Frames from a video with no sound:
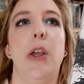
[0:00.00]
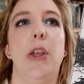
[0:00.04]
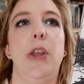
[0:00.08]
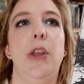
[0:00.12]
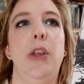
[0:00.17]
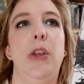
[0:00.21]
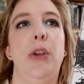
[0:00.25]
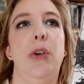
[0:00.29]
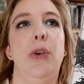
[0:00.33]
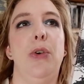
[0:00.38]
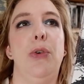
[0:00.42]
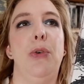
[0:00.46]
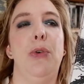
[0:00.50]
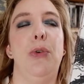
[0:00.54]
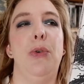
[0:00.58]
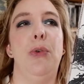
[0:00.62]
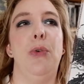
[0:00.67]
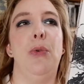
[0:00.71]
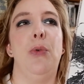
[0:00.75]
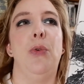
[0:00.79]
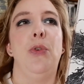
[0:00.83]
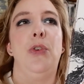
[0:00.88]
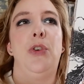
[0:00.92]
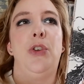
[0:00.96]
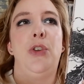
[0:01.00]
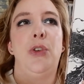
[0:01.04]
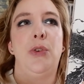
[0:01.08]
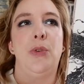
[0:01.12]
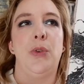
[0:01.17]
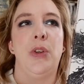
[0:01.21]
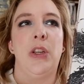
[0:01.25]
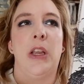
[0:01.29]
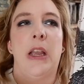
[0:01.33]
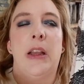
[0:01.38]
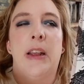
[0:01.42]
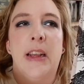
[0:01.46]

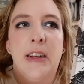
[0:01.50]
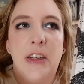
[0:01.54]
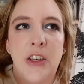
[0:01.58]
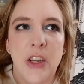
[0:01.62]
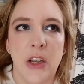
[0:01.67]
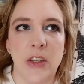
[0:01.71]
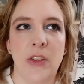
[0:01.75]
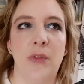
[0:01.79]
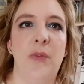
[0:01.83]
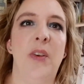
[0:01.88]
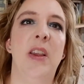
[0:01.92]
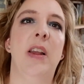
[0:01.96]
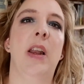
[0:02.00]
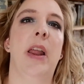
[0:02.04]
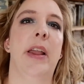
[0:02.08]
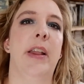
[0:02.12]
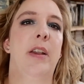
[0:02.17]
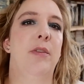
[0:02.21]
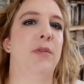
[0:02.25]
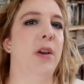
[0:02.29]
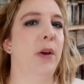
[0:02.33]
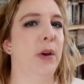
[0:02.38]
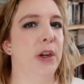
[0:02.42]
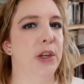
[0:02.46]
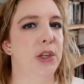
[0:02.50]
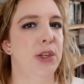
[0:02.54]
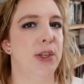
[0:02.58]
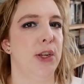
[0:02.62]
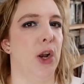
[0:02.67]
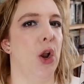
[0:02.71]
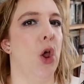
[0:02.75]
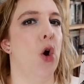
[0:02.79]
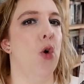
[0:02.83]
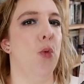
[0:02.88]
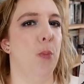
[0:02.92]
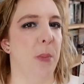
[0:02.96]
it does feel like a very
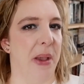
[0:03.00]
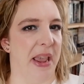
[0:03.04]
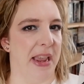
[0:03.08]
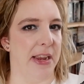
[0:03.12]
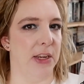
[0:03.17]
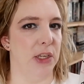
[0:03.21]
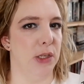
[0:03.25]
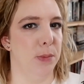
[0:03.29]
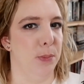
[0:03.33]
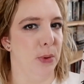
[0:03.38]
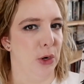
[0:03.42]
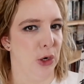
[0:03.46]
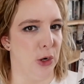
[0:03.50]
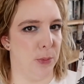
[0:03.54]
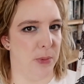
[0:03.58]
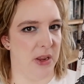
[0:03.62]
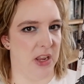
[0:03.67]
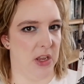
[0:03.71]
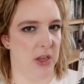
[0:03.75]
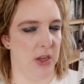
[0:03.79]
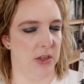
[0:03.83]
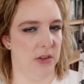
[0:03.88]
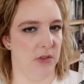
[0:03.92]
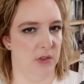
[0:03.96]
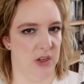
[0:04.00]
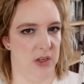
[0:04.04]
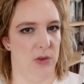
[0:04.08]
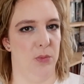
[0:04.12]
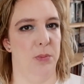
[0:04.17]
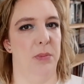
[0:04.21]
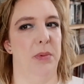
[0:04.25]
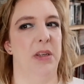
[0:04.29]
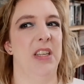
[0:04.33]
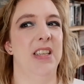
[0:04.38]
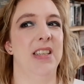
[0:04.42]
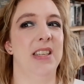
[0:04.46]
slow-paced book because of
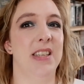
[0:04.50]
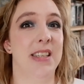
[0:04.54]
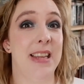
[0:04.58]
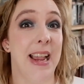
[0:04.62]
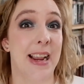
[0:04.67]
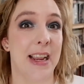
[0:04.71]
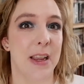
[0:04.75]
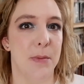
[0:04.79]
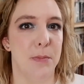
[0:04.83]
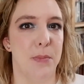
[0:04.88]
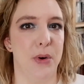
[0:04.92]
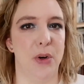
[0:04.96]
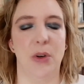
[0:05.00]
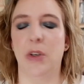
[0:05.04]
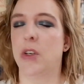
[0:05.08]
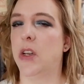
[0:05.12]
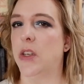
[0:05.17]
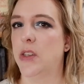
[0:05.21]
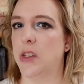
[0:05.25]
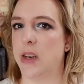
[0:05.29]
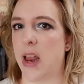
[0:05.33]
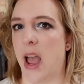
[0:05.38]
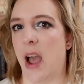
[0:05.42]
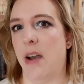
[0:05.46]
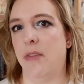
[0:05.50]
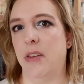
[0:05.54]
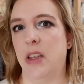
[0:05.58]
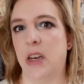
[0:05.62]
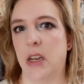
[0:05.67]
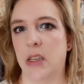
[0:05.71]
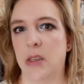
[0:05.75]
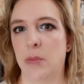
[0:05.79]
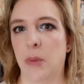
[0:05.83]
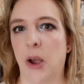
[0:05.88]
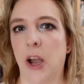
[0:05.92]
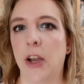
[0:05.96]
it. But the second book doesn't have it
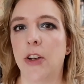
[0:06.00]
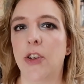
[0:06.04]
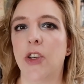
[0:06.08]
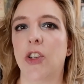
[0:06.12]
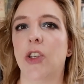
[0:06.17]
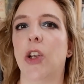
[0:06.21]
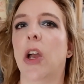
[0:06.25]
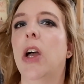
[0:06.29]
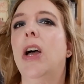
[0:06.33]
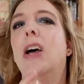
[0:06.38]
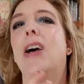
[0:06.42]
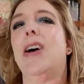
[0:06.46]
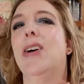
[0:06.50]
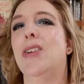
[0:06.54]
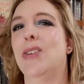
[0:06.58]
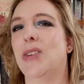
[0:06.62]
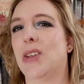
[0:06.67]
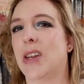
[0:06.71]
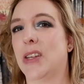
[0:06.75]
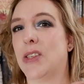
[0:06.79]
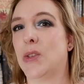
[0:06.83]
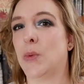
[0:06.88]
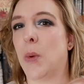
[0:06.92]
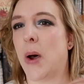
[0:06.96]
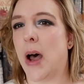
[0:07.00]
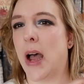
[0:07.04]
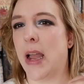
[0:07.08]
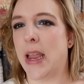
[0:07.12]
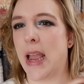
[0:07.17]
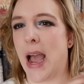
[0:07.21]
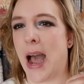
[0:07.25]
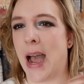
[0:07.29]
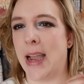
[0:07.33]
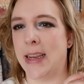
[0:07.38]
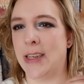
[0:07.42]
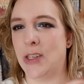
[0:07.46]
as much, so that's
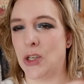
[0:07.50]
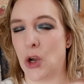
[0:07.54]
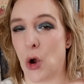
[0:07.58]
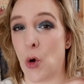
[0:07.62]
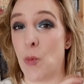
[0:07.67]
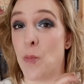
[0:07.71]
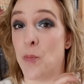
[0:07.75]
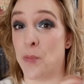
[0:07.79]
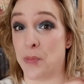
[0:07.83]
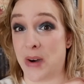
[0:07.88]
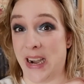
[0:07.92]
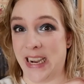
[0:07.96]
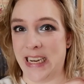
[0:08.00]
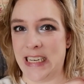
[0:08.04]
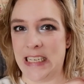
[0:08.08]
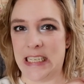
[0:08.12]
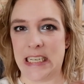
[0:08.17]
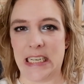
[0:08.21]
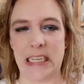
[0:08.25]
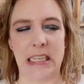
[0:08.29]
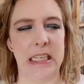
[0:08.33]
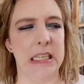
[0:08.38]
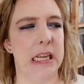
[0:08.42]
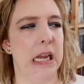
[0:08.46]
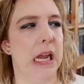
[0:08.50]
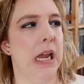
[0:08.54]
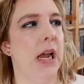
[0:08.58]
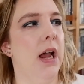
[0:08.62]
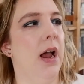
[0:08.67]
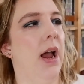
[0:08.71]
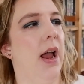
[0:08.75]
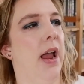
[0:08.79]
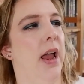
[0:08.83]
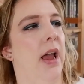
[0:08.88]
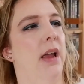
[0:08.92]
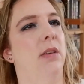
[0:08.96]
why I don't mind it.
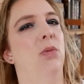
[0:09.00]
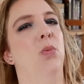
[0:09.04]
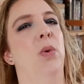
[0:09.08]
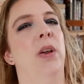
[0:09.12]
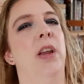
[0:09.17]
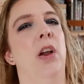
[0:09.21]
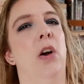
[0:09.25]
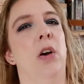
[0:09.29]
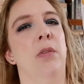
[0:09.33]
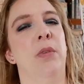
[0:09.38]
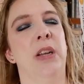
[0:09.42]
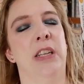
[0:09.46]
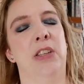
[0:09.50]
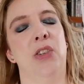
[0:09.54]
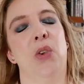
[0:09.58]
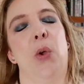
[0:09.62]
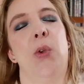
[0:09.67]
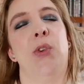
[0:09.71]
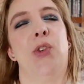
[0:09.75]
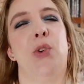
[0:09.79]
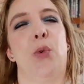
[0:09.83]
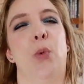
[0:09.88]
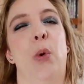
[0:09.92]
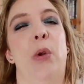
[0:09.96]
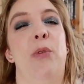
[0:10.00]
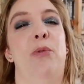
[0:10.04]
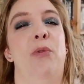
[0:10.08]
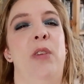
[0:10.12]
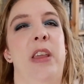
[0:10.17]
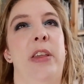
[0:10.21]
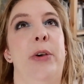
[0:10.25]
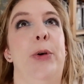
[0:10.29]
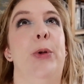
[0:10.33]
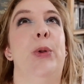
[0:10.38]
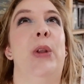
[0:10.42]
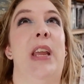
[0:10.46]
And it's also
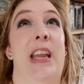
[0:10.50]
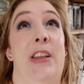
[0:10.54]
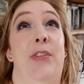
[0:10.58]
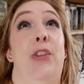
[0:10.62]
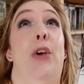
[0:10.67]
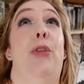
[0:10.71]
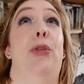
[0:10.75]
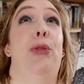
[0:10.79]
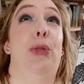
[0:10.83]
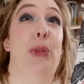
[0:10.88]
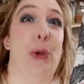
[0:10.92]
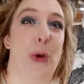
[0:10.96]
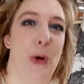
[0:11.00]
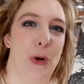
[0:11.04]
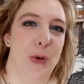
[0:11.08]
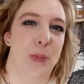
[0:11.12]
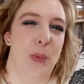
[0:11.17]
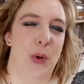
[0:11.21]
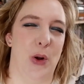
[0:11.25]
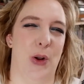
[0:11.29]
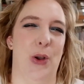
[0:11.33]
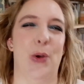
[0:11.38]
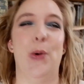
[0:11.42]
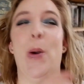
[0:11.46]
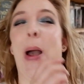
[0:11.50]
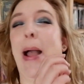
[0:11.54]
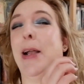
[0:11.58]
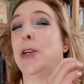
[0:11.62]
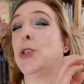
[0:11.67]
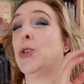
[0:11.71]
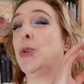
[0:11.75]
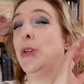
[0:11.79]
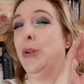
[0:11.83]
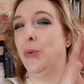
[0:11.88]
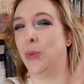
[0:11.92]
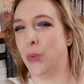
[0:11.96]
revealed in the third book who
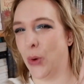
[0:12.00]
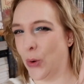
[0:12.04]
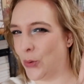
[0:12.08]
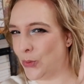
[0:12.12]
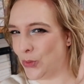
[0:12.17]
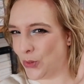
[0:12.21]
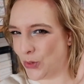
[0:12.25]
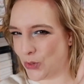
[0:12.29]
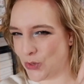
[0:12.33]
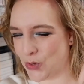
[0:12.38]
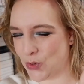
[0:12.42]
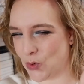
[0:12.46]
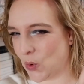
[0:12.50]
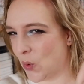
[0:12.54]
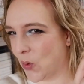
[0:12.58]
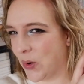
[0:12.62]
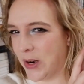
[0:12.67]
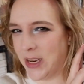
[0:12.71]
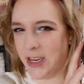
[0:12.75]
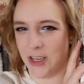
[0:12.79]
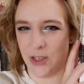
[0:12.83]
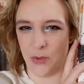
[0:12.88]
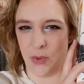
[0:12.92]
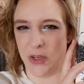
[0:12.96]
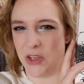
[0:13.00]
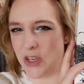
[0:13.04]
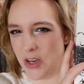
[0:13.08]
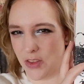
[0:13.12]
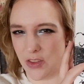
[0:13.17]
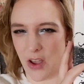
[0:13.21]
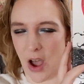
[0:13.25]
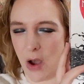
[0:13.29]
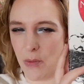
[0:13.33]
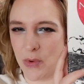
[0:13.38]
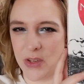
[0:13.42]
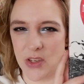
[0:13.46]
actually wrote the stories, which I
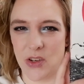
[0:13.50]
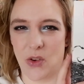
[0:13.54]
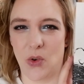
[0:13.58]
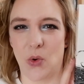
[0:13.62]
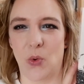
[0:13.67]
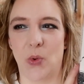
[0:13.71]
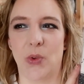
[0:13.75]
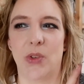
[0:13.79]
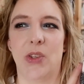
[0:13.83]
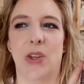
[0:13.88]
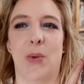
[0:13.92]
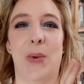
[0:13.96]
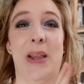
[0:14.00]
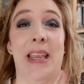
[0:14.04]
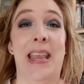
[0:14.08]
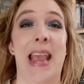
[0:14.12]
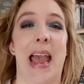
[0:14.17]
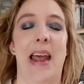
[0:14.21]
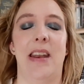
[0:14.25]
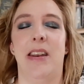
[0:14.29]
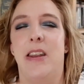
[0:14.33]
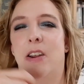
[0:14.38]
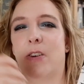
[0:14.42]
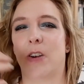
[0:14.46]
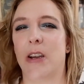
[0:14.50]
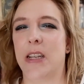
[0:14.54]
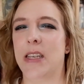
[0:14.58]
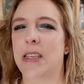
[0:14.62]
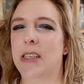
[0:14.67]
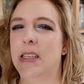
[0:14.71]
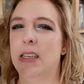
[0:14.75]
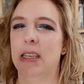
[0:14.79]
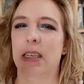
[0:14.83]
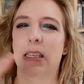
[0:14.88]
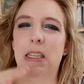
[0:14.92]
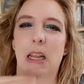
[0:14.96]
thought was cool. So again, there
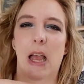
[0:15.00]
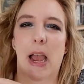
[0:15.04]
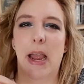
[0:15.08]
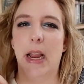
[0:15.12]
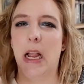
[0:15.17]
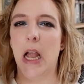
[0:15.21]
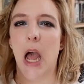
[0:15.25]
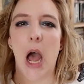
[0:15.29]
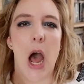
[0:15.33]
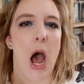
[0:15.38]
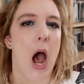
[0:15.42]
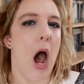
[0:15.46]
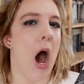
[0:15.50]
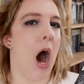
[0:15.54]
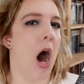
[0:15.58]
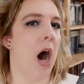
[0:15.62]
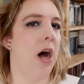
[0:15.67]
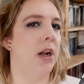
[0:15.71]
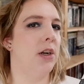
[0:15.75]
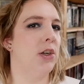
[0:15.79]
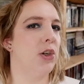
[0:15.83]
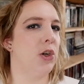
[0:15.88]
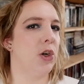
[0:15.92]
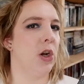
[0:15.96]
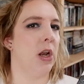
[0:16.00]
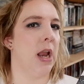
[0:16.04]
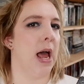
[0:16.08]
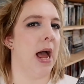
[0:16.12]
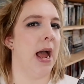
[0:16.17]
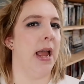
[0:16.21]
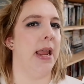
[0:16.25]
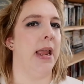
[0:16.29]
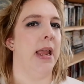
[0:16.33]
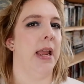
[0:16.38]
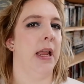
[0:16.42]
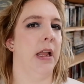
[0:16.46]
is this like
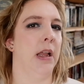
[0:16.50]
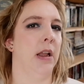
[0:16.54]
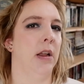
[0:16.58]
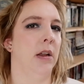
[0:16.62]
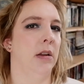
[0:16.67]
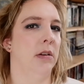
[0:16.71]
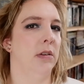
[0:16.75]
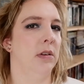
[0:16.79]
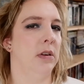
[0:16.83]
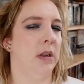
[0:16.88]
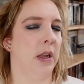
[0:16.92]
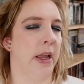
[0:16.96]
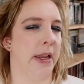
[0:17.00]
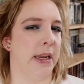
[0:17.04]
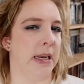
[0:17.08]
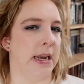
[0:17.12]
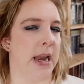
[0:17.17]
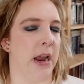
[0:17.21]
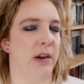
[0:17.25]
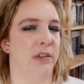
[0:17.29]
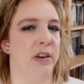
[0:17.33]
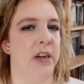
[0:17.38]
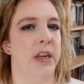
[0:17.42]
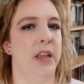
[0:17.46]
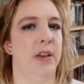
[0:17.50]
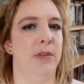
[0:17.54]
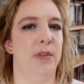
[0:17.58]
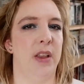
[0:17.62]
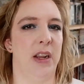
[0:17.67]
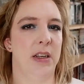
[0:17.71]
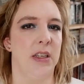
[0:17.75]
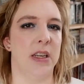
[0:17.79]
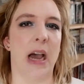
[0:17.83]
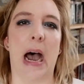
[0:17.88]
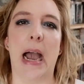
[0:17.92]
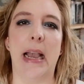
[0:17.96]
underlying like narrative
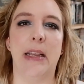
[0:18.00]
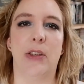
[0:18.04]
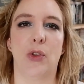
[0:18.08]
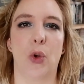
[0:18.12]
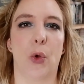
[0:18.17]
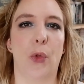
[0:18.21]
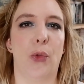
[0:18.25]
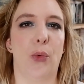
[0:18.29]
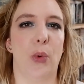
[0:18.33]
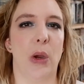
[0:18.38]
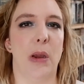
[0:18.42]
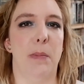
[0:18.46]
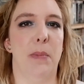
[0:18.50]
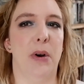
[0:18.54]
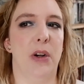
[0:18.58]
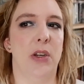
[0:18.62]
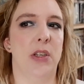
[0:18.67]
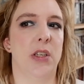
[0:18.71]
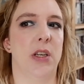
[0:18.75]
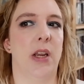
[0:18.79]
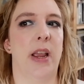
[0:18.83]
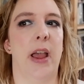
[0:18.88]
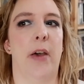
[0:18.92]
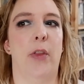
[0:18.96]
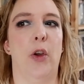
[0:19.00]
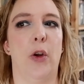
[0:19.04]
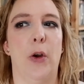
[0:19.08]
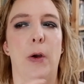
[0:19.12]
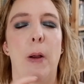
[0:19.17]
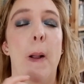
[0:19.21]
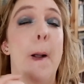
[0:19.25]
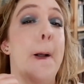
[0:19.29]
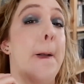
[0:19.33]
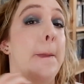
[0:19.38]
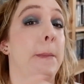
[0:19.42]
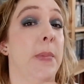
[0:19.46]
that ties all 3 books
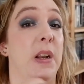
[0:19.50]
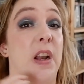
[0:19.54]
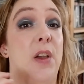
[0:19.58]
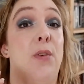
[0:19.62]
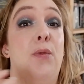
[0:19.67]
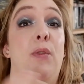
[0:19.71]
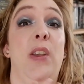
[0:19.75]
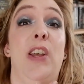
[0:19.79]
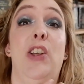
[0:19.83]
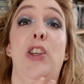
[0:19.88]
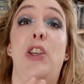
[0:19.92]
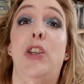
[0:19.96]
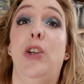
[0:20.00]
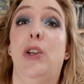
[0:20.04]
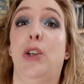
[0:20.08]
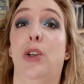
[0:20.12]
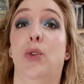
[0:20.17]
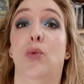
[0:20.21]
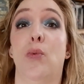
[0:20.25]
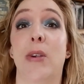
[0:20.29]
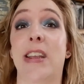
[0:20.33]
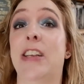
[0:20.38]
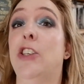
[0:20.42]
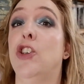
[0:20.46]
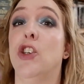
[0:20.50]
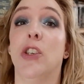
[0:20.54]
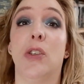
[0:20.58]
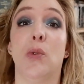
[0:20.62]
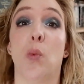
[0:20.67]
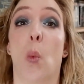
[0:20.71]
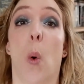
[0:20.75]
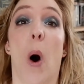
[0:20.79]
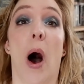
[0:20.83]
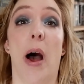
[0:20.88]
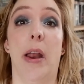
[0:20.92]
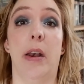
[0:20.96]
together, but I feel you could read just
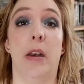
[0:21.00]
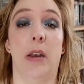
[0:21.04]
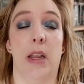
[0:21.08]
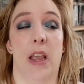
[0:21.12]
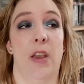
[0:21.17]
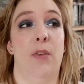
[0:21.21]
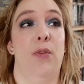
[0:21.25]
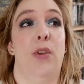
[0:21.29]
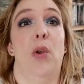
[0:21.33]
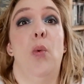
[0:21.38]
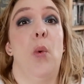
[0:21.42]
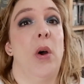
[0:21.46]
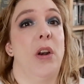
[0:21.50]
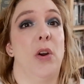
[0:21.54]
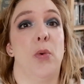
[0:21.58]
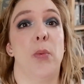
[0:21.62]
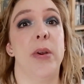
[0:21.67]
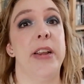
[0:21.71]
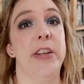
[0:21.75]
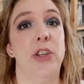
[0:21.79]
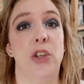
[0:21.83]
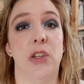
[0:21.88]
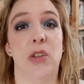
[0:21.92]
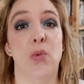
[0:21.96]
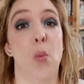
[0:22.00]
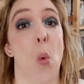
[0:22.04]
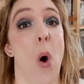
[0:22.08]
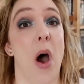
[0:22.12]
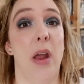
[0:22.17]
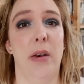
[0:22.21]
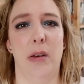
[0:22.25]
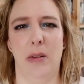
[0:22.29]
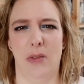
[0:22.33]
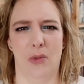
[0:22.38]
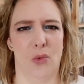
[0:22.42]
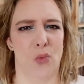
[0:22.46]
one. If you want to read just
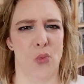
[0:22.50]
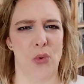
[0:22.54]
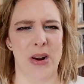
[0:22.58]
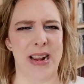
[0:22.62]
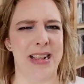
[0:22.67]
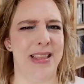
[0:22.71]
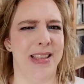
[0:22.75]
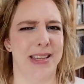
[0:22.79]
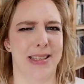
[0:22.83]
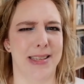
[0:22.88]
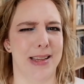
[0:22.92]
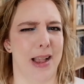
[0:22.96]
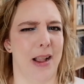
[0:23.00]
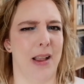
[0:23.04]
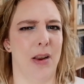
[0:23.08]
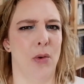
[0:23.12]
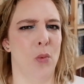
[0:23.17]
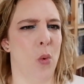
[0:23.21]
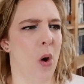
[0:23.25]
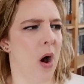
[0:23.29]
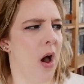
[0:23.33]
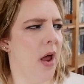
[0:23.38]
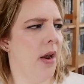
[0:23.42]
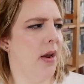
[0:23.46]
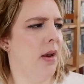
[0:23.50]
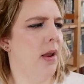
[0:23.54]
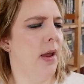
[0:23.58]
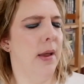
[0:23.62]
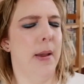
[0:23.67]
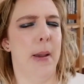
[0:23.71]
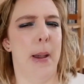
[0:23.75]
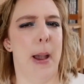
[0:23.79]
one, read the second one.